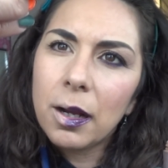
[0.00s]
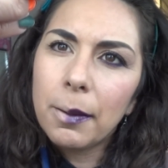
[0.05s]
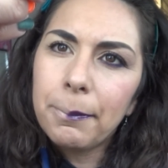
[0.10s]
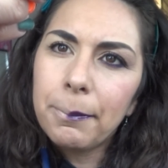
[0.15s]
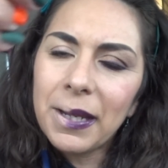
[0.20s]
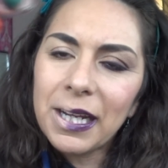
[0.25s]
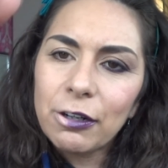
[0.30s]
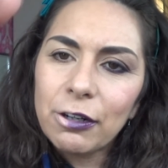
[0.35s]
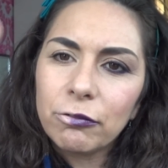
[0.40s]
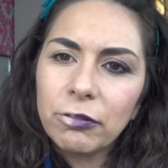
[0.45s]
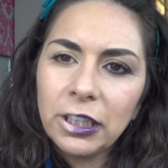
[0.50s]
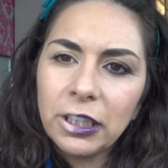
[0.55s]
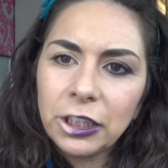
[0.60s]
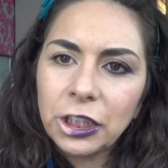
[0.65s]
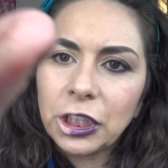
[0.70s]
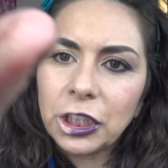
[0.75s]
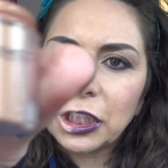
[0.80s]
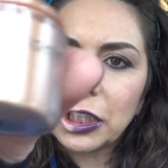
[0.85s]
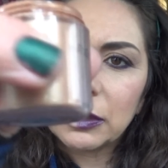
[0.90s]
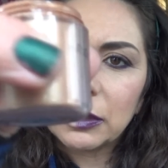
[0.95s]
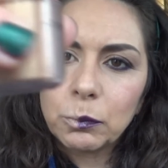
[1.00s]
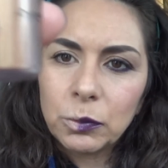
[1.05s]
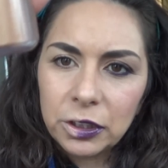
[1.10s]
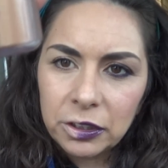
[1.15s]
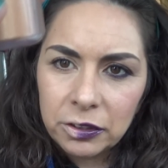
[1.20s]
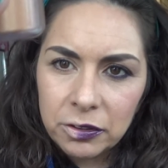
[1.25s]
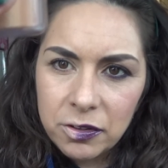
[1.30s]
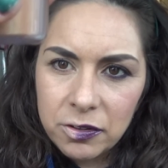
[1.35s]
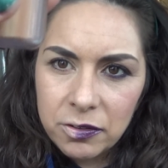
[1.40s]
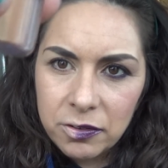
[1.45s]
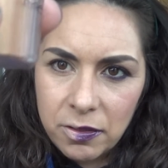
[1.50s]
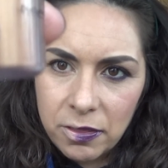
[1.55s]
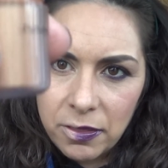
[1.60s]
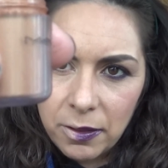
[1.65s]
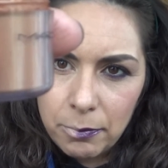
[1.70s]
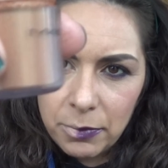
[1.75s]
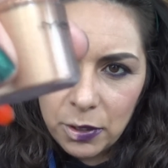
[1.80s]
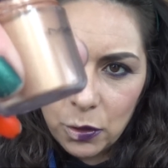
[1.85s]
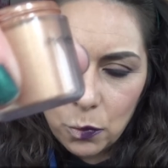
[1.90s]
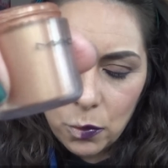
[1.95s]
Megarich, which is
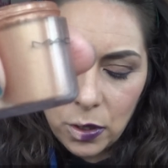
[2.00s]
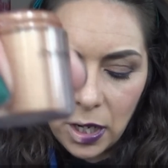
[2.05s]
the middle